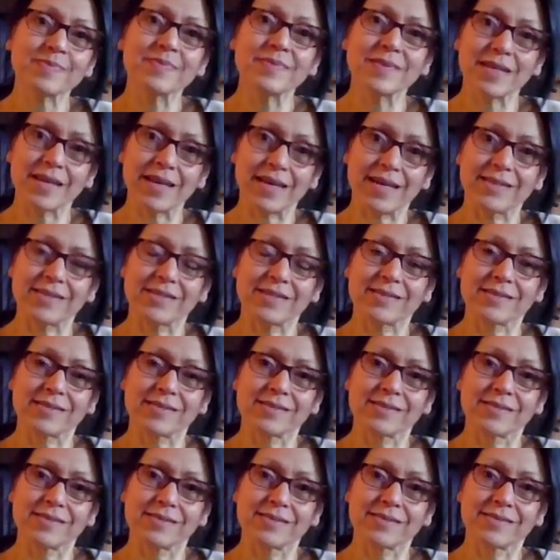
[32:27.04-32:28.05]

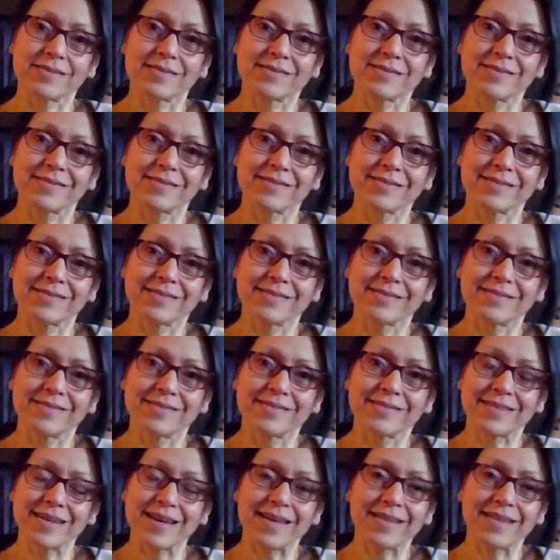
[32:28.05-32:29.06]
yes,
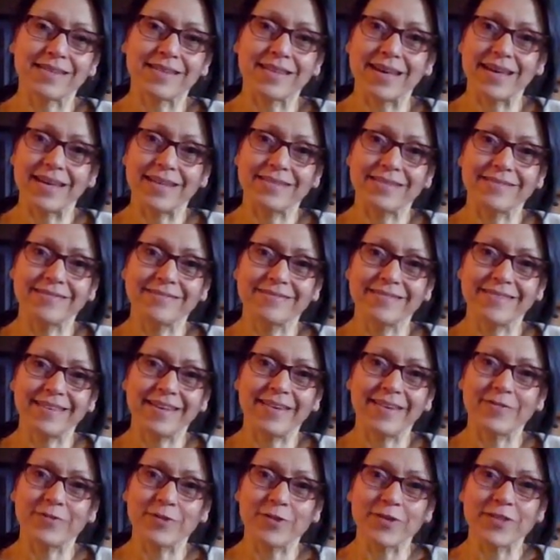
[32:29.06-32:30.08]
and then
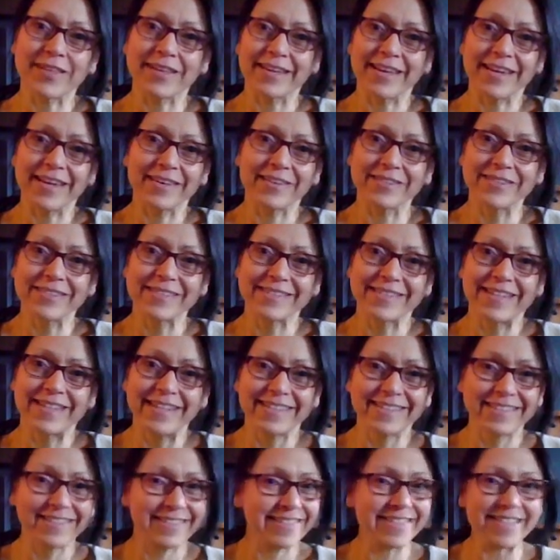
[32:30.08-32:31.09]
everything else
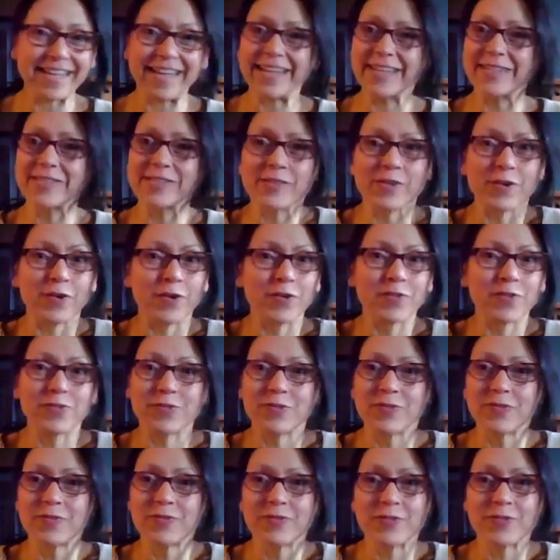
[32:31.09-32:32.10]
takes off
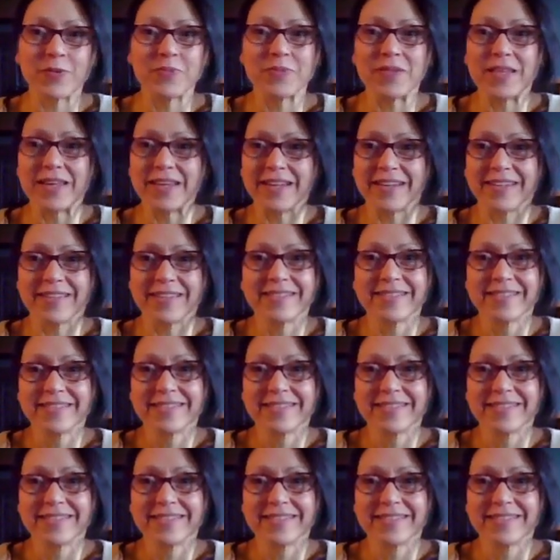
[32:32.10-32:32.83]
from there.